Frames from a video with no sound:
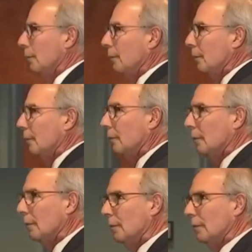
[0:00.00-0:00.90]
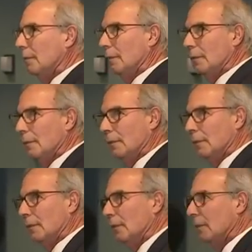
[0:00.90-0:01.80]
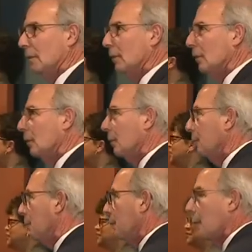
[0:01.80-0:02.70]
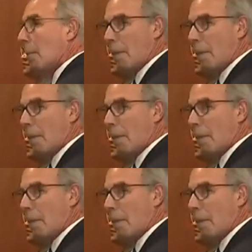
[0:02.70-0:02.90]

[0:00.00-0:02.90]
(not speaking)